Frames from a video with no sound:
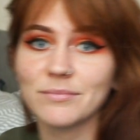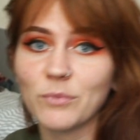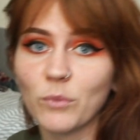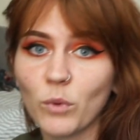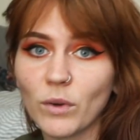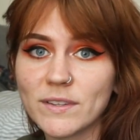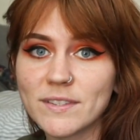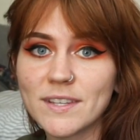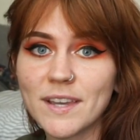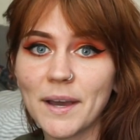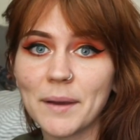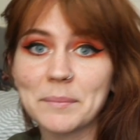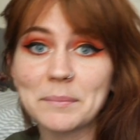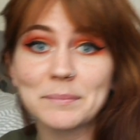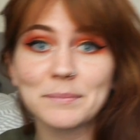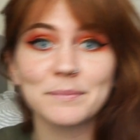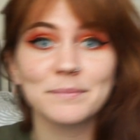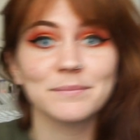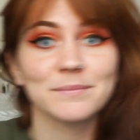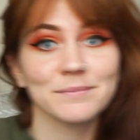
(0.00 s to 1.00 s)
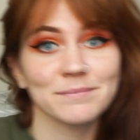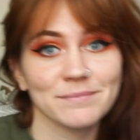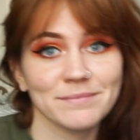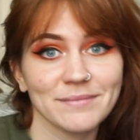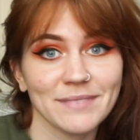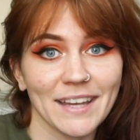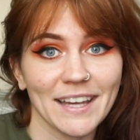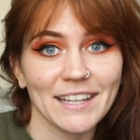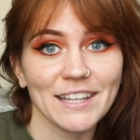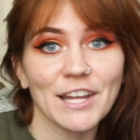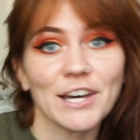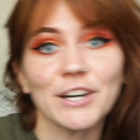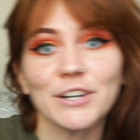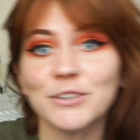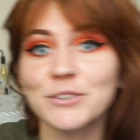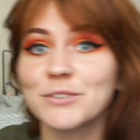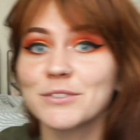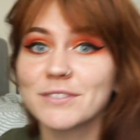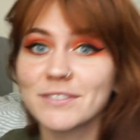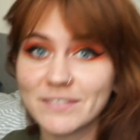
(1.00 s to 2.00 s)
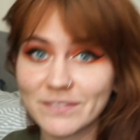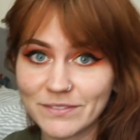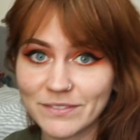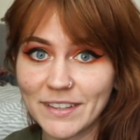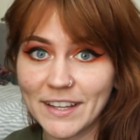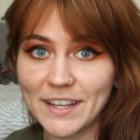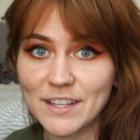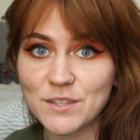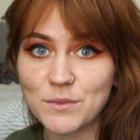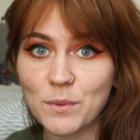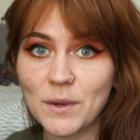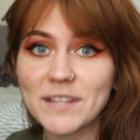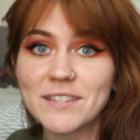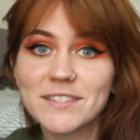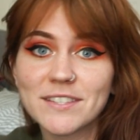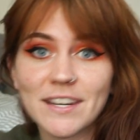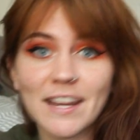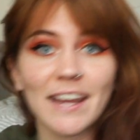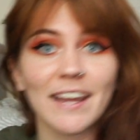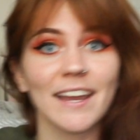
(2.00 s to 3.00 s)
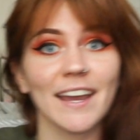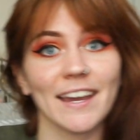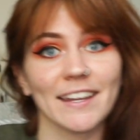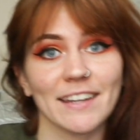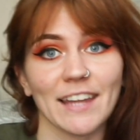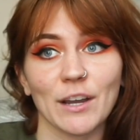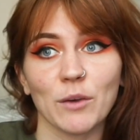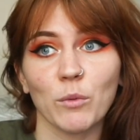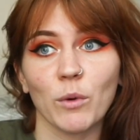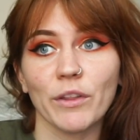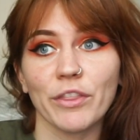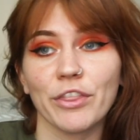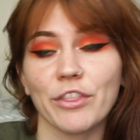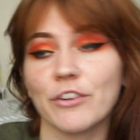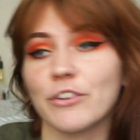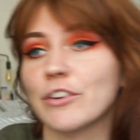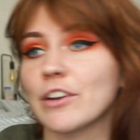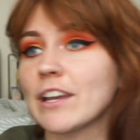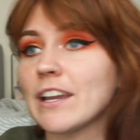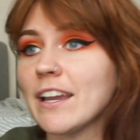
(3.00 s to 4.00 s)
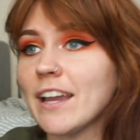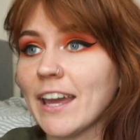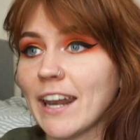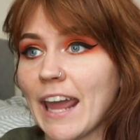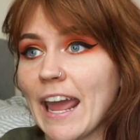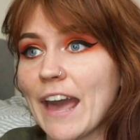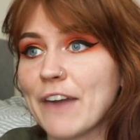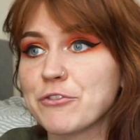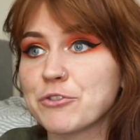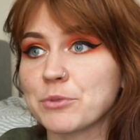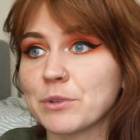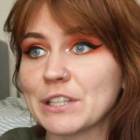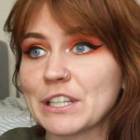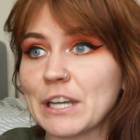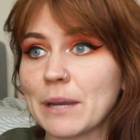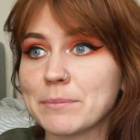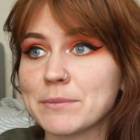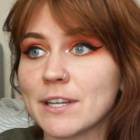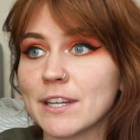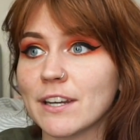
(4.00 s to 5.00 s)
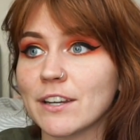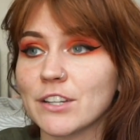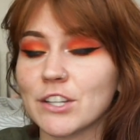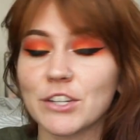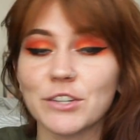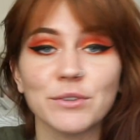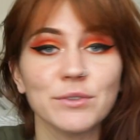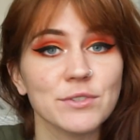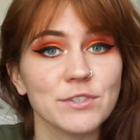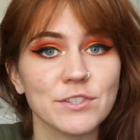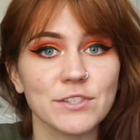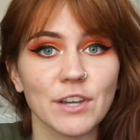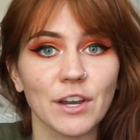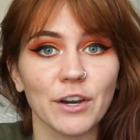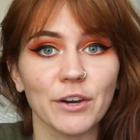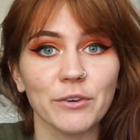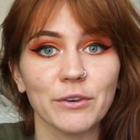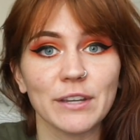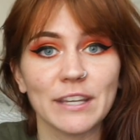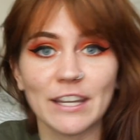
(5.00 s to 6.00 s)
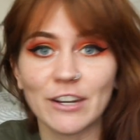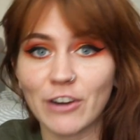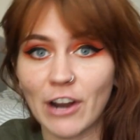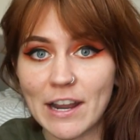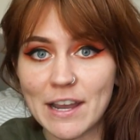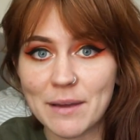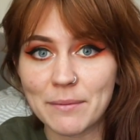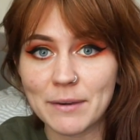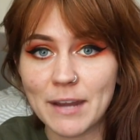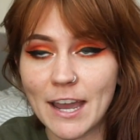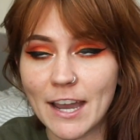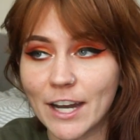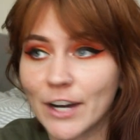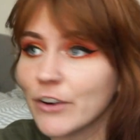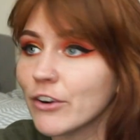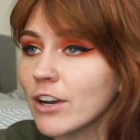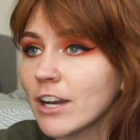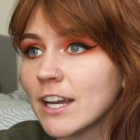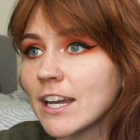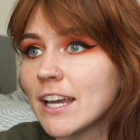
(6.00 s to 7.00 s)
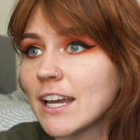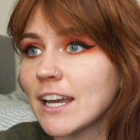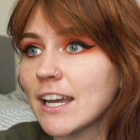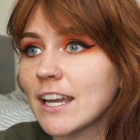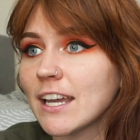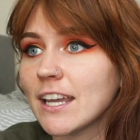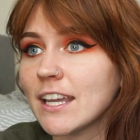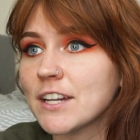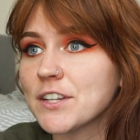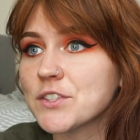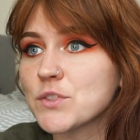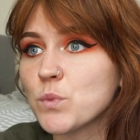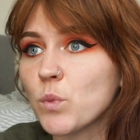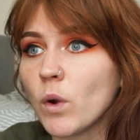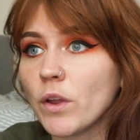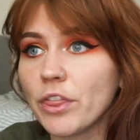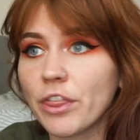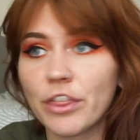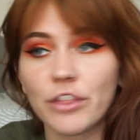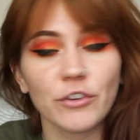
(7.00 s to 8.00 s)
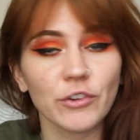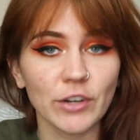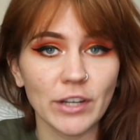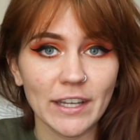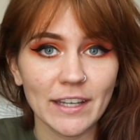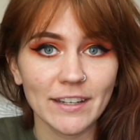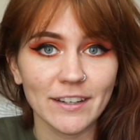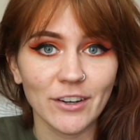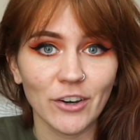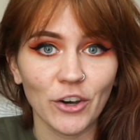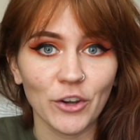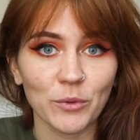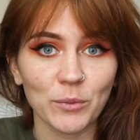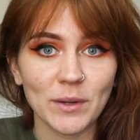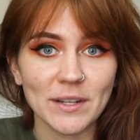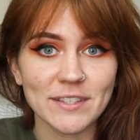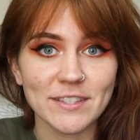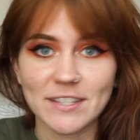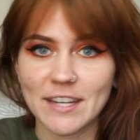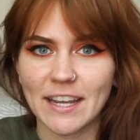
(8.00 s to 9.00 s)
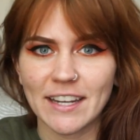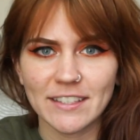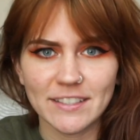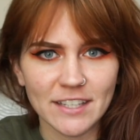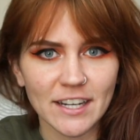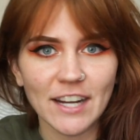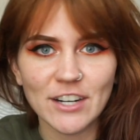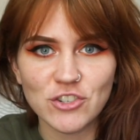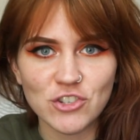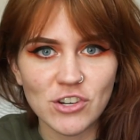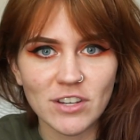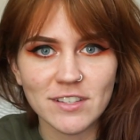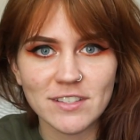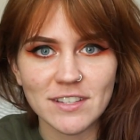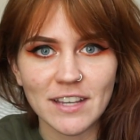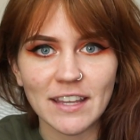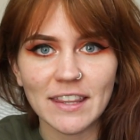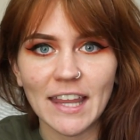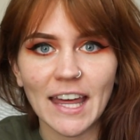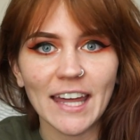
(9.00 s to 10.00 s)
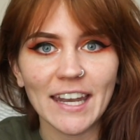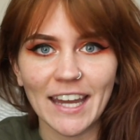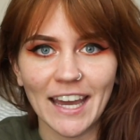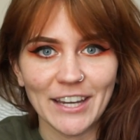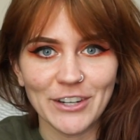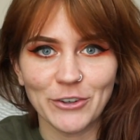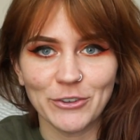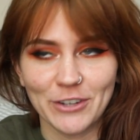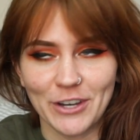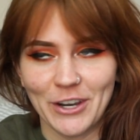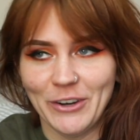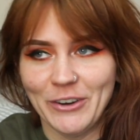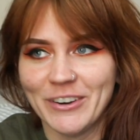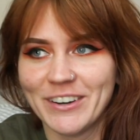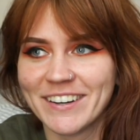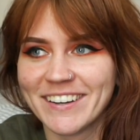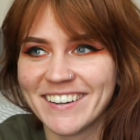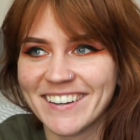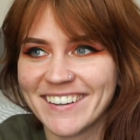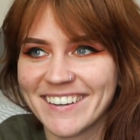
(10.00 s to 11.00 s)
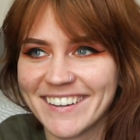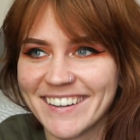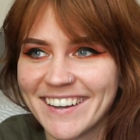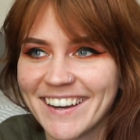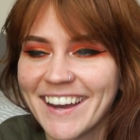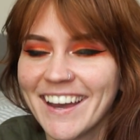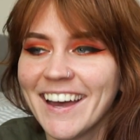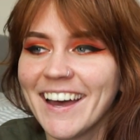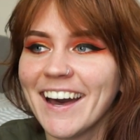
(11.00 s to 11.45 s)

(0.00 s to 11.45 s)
What's up? Hello. It's Wednesday at like one thirty and I haven't really updated you, so here I am now. It is one thirty on Wednesday. Did I just say that? I don't know.